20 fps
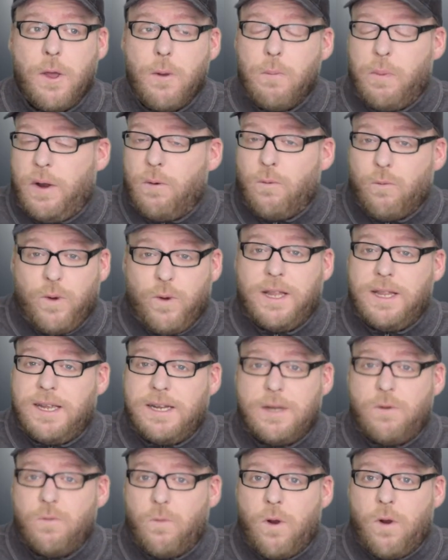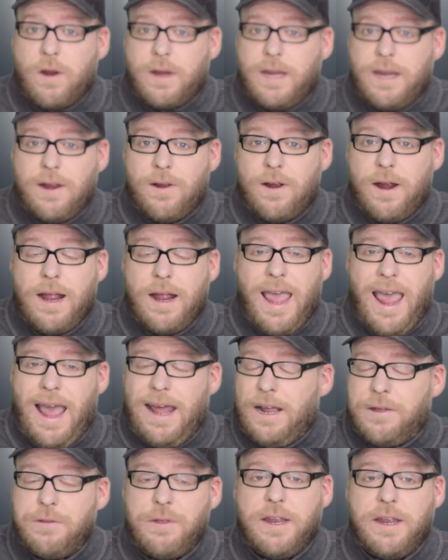but it really didn't work here,
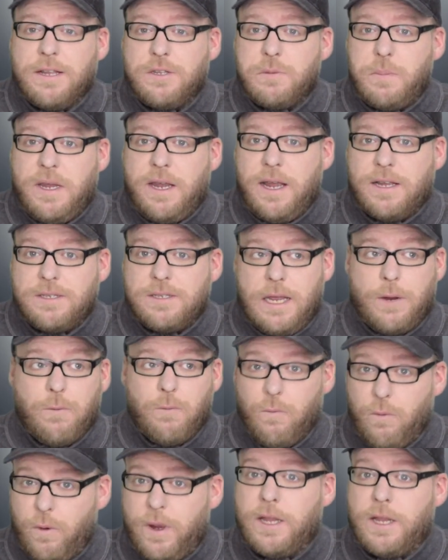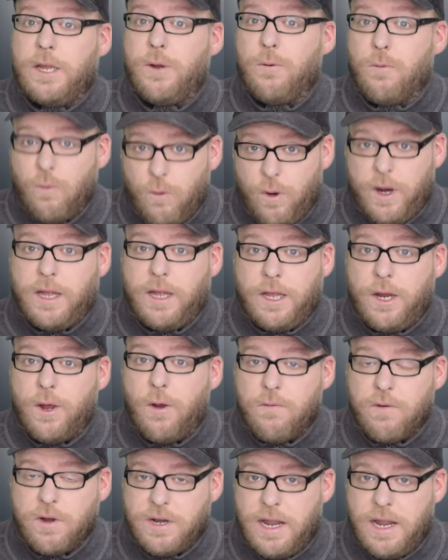and I think it's because they really, really
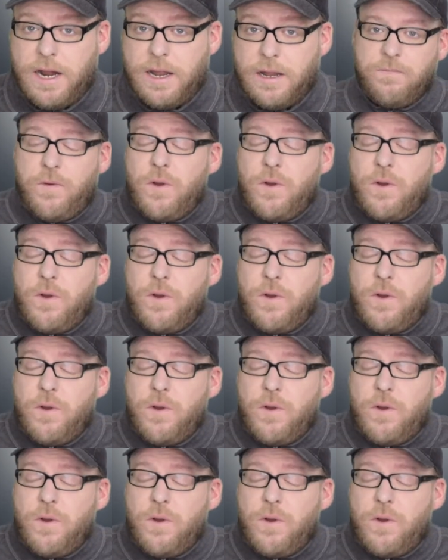overdid it.